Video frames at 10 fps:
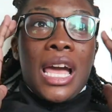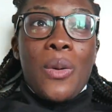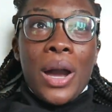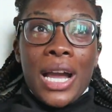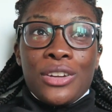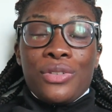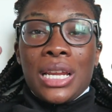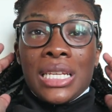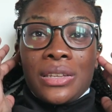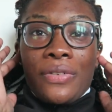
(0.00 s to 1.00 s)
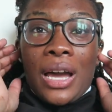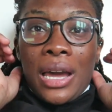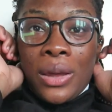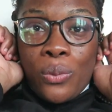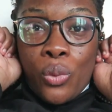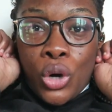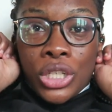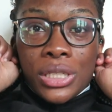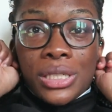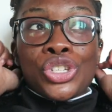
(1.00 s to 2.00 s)
now I kind of realize if I
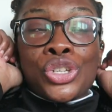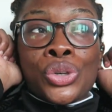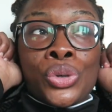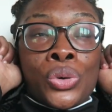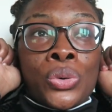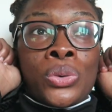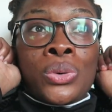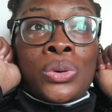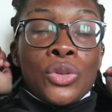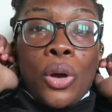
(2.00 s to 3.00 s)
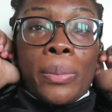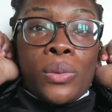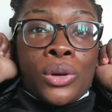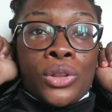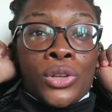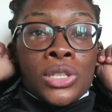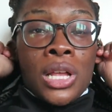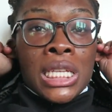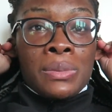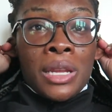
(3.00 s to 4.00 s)
want to not be one of those
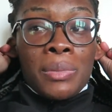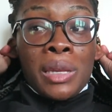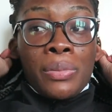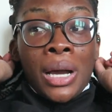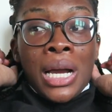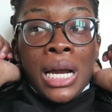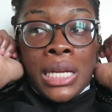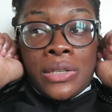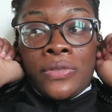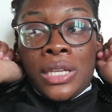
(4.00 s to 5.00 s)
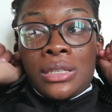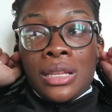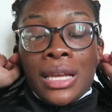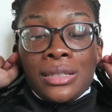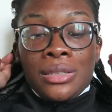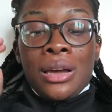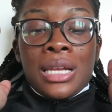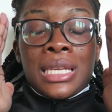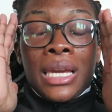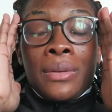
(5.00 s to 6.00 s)
last minute people, I kind of need to like start
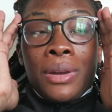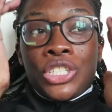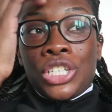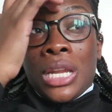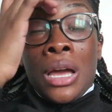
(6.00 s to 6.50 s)
attacking my shit